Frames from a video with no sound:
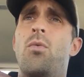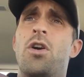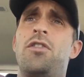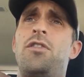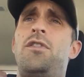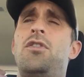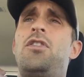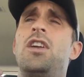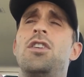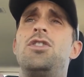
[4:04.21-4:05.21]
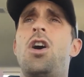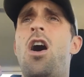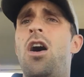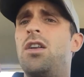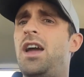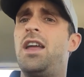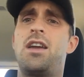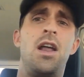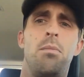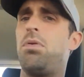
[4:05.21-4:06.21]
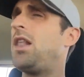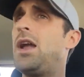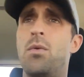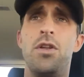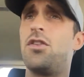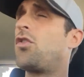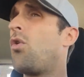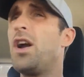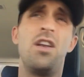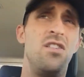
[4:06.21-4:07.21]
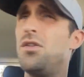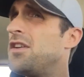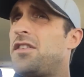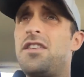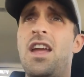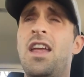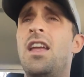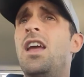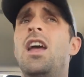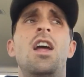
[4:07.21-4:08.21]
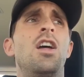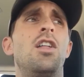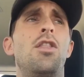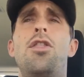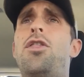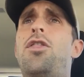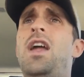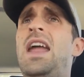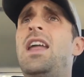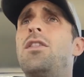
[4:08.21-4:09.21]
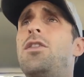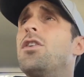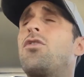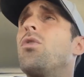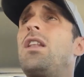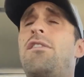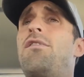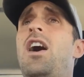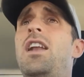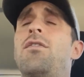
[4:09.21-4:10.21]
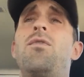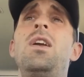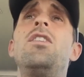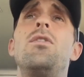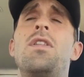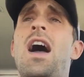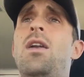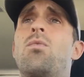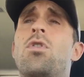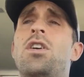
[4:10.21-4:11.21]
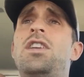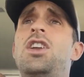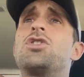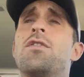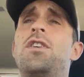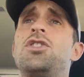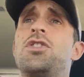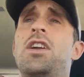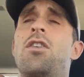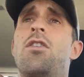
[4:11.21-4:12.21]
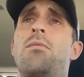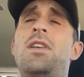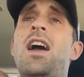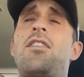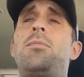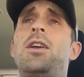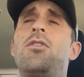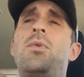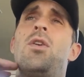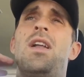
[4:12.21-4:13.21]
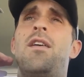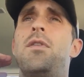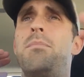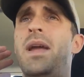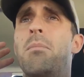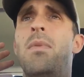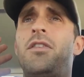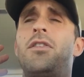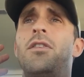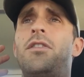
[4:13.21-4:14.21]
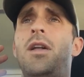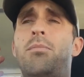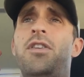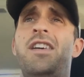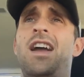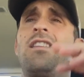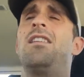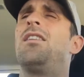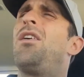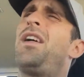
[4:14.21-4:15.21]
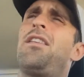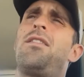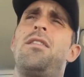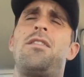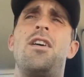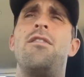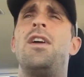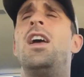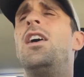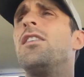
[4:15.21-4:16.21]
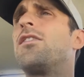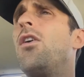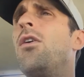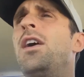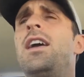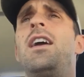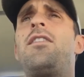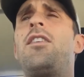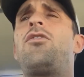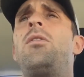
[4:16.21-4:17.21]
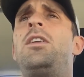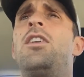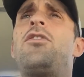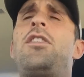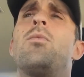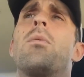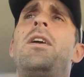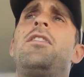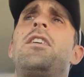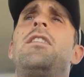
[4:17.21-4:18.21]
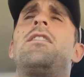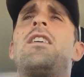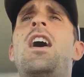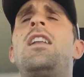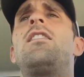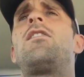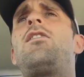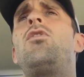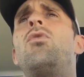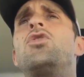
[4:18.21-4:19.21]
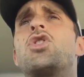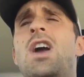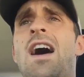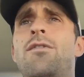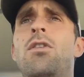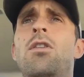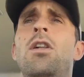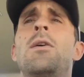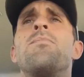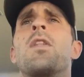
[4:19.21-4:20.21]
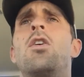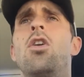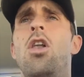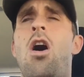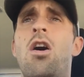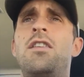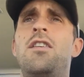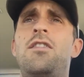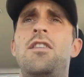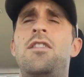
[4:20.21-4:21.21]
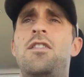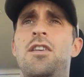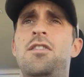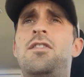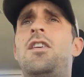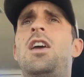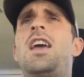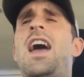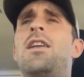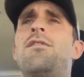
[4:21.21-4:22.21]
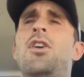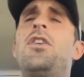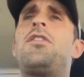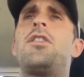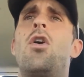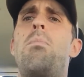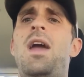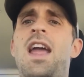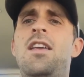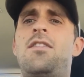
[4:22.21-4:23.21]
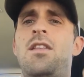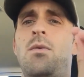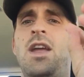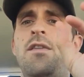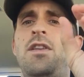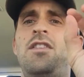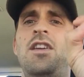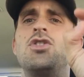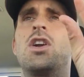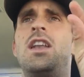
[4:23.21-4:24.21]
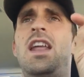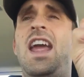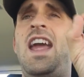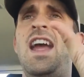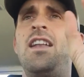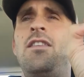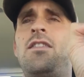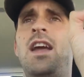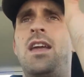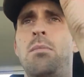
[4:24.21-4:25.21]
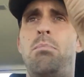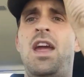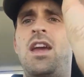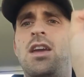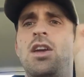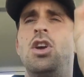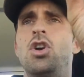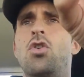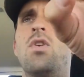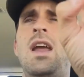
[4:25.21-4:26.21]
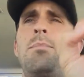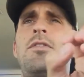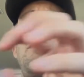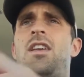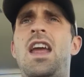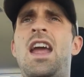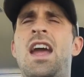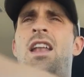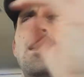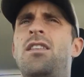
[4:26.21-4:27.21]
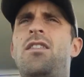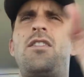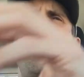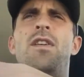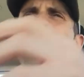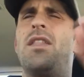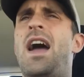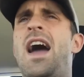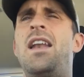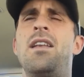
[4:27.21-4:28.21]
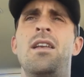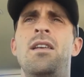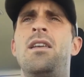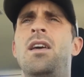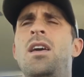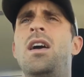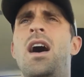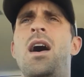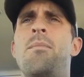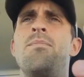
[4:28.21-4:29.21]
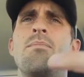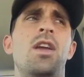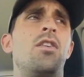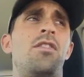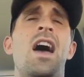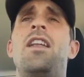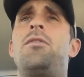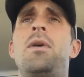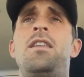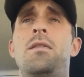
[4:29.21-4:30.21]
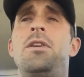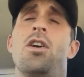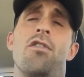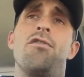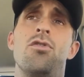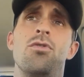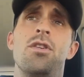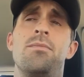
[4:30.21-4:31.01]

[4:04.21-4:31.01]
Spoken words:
Whereas if you see a dog kind of play with a toy and do this thing, they're totally fine. If we do that, we're in danger of injuring our necks because we don't have the big muscles that protect it and all that stuff. So it's extremely interesting. We're basically designed to travel long distances at a very slow pace, and then we have these intricate hands that can pick grapes and stuff like that, and because that is meant to be our food.